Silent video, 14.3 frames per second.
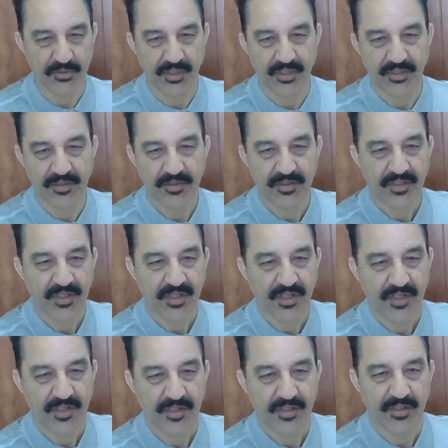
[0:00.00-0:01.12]
the
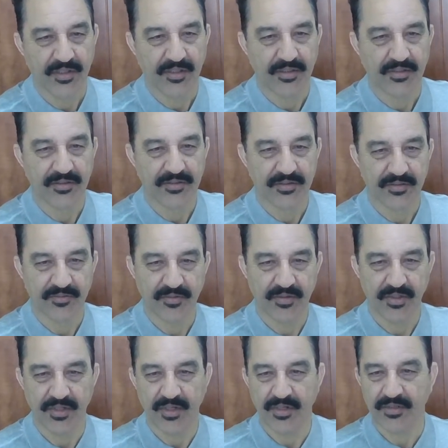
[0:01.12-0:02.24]
uh,
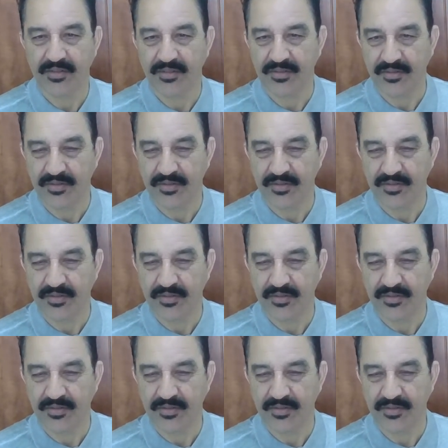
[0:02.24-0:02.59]
uh,